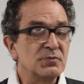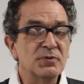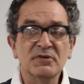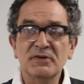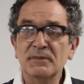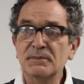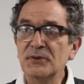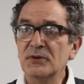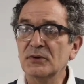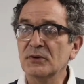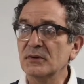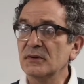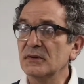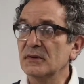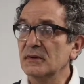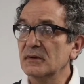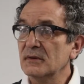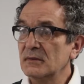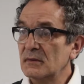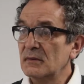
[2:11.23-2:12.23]
more
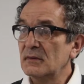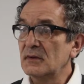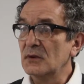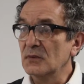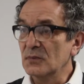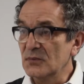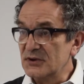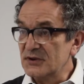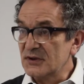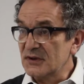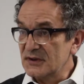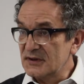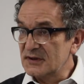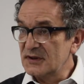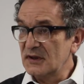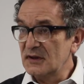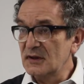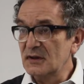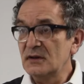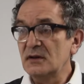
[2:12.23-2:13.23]
important than was
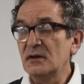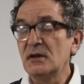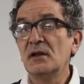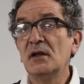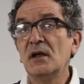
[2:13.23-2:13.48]
considered.